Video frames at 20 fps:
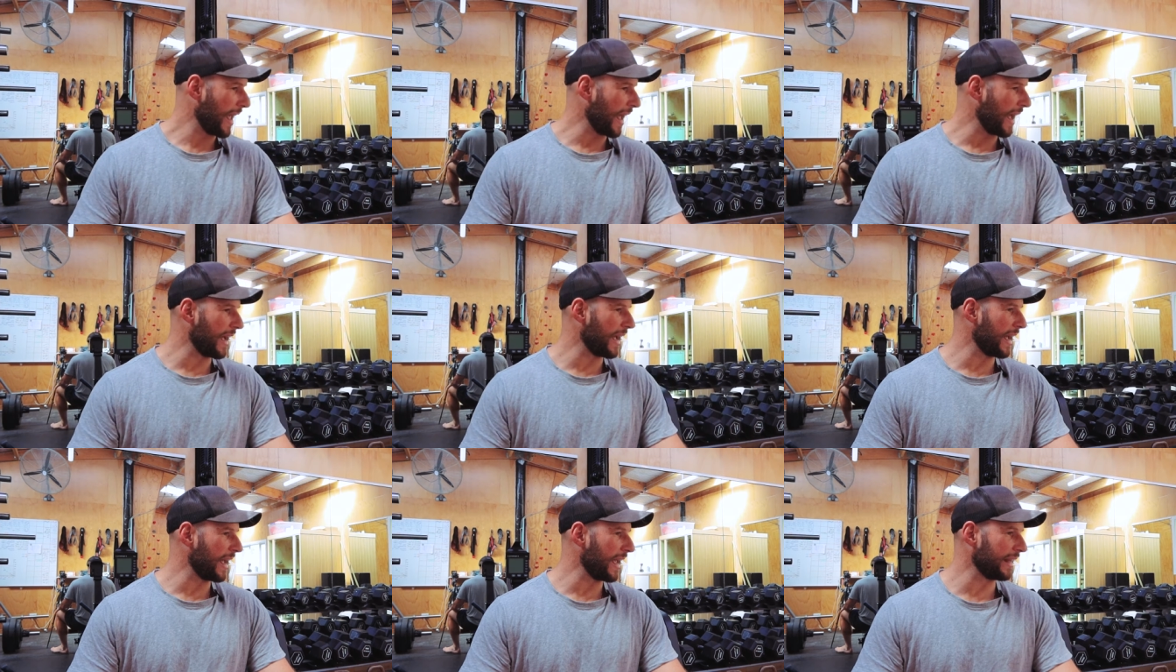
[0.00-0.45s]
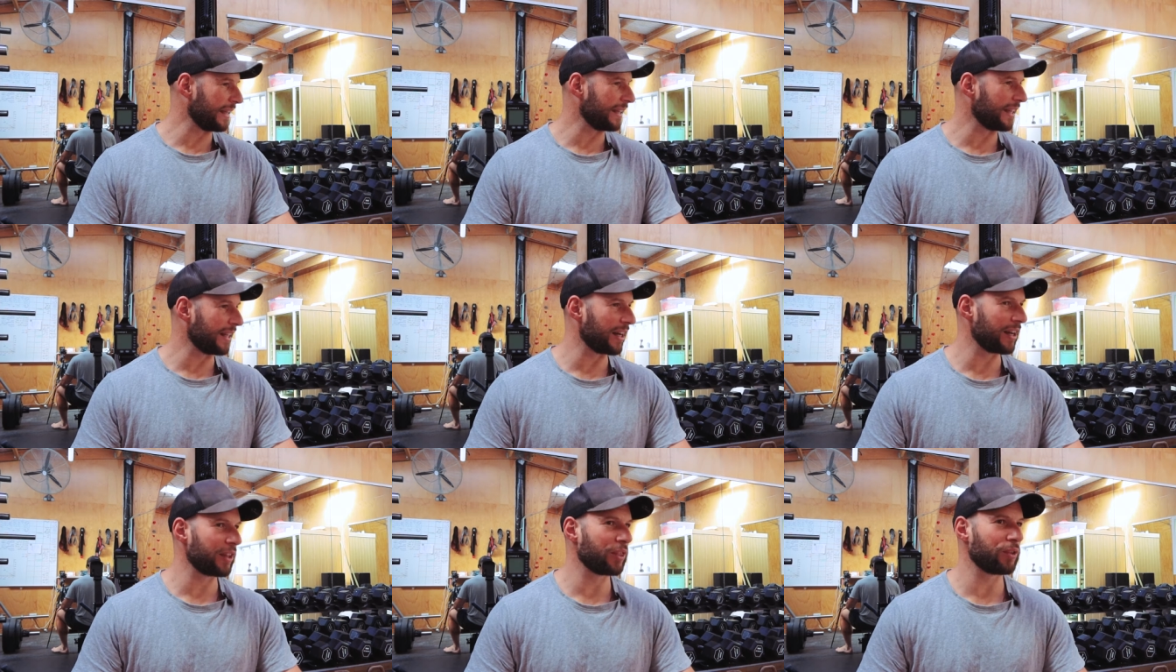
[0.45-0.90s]
Uh, and
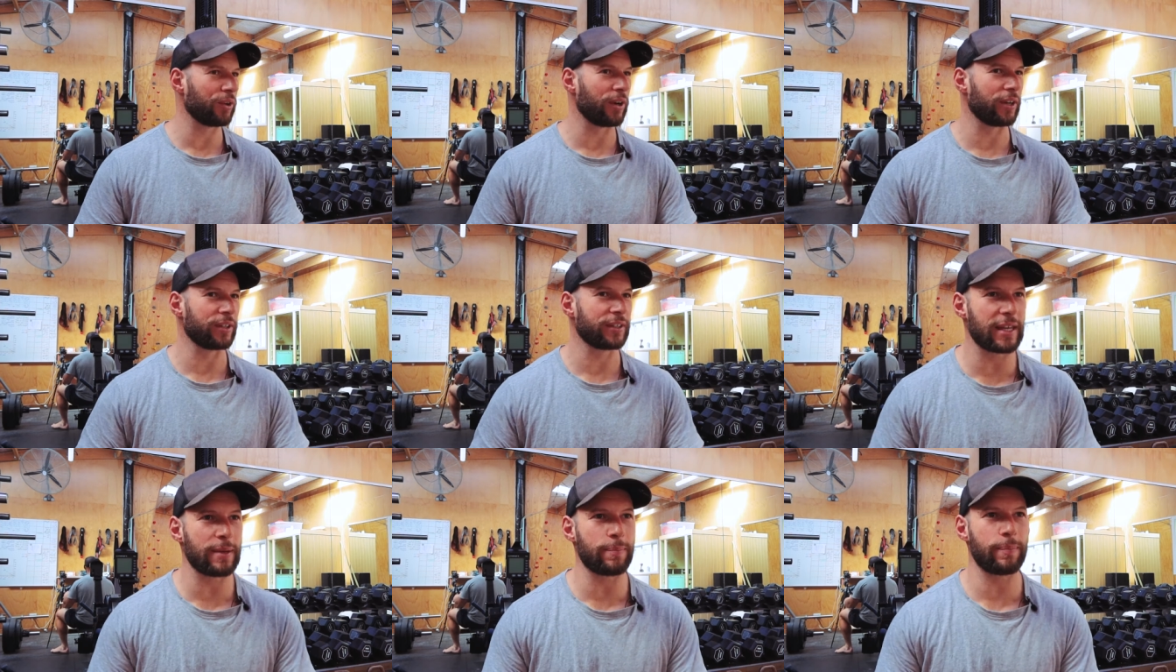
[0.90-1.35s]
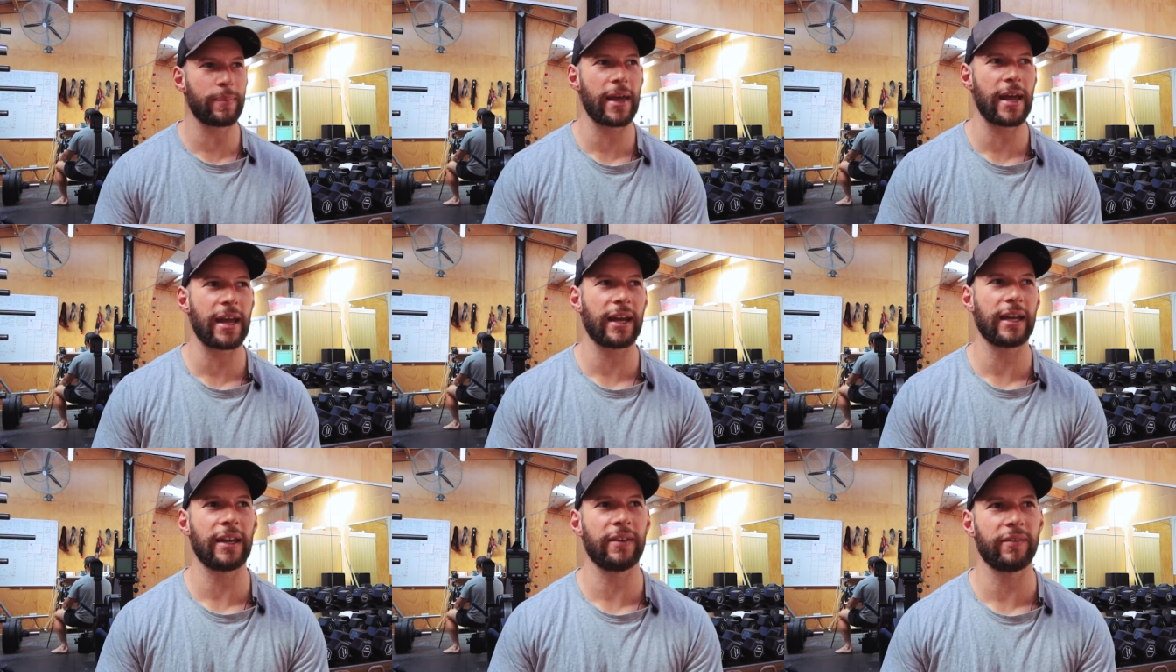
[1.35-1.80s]
then I thought I'd get
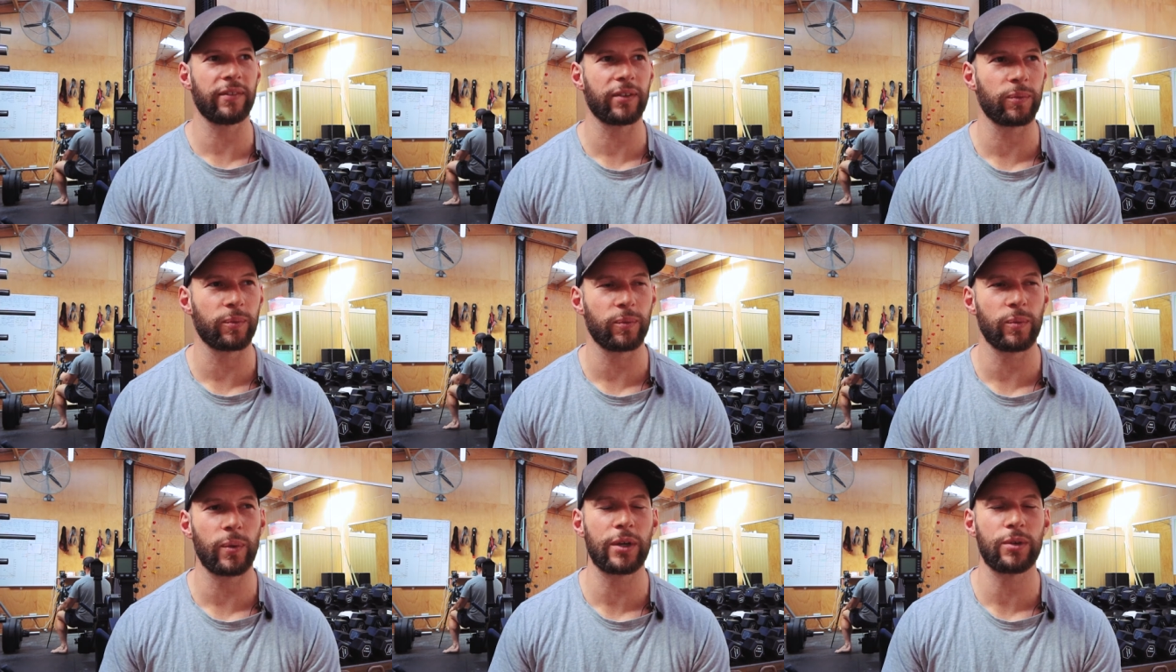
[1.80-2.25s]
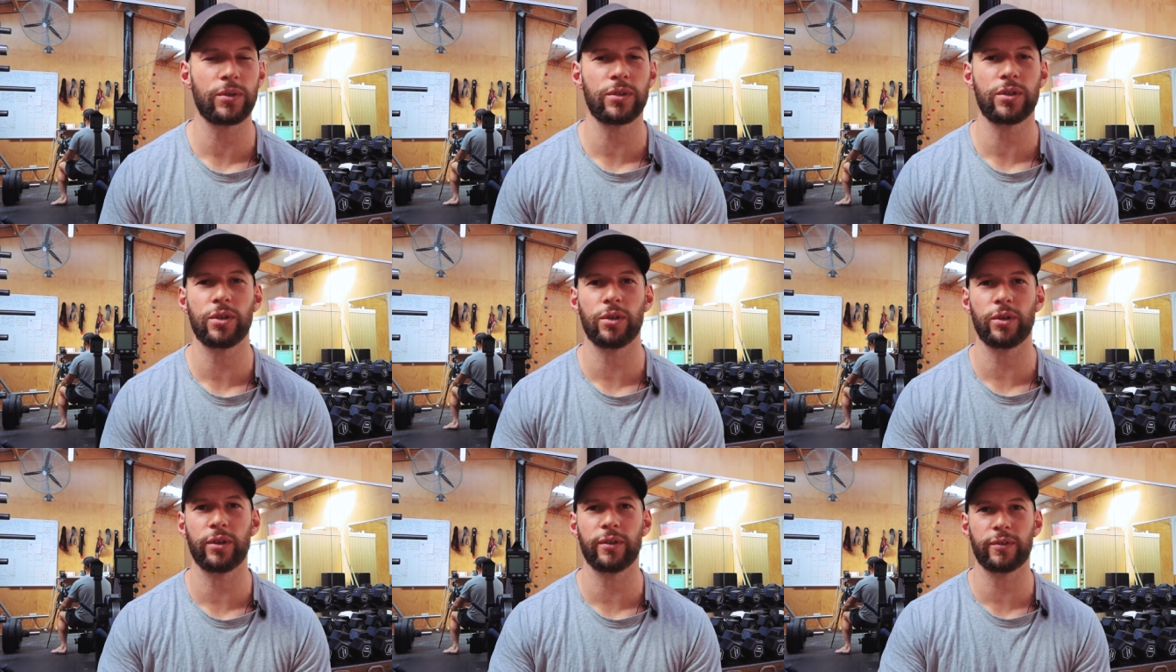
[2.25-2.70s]
back, have a week or
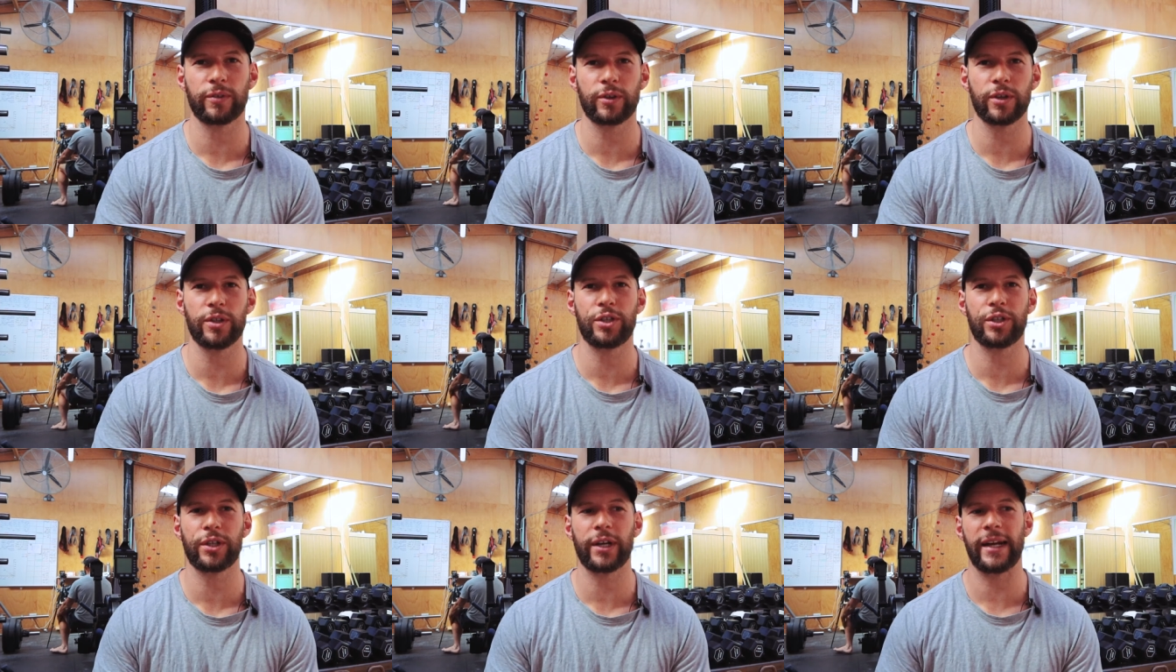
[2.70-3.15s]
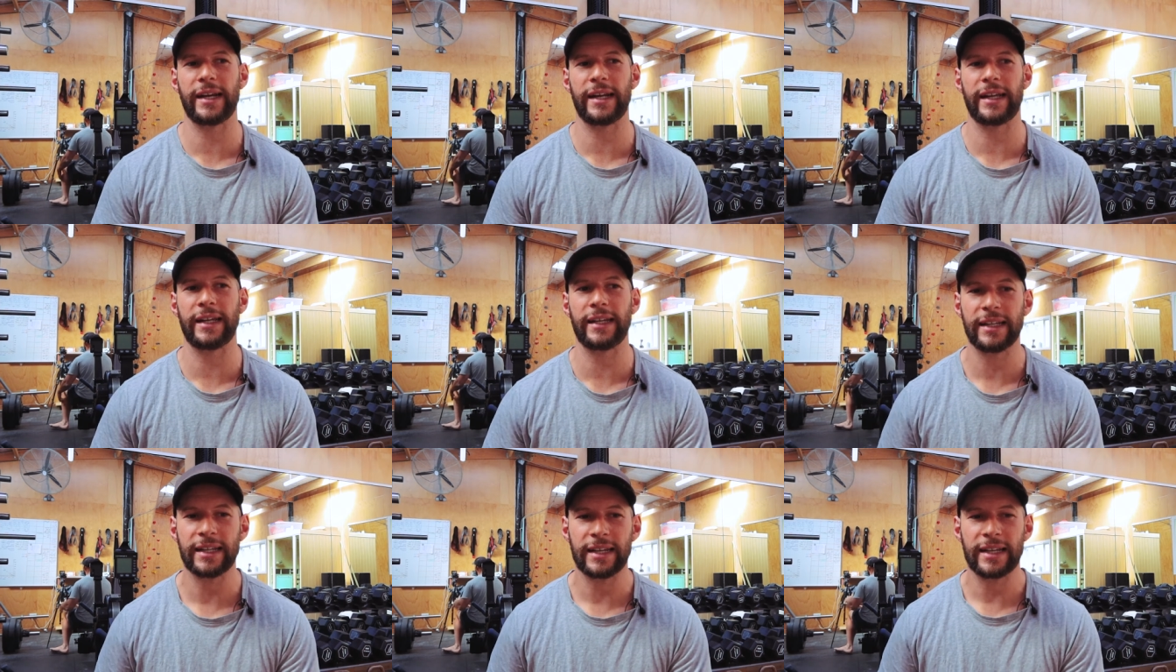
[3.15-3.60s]
two of good
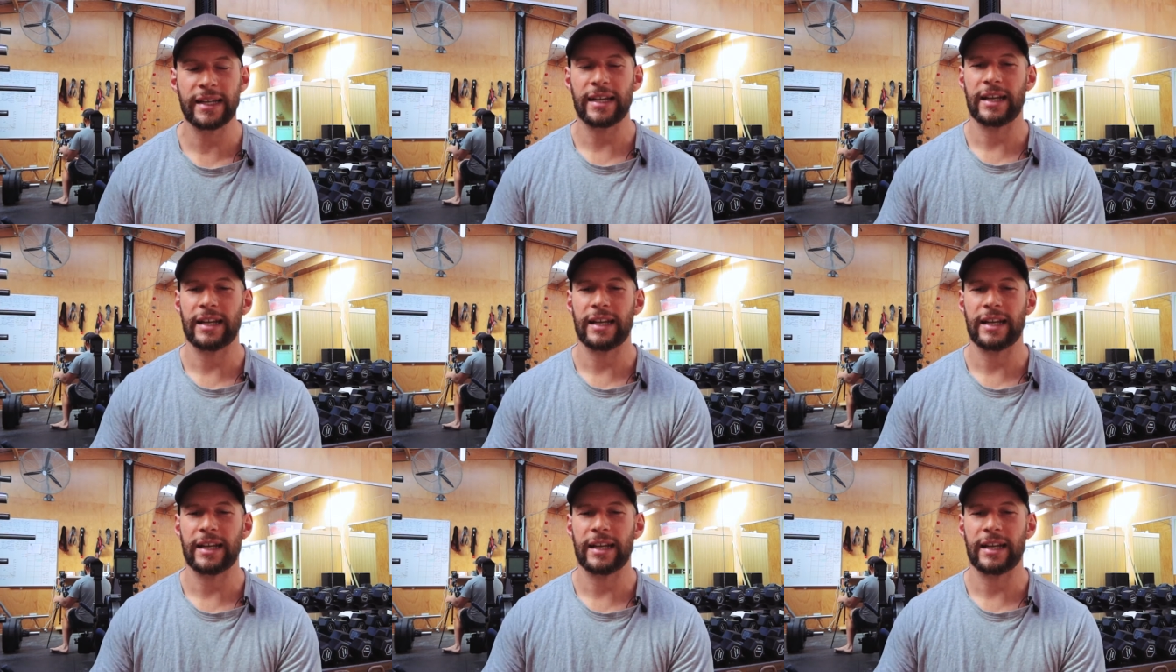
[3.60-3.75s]
training,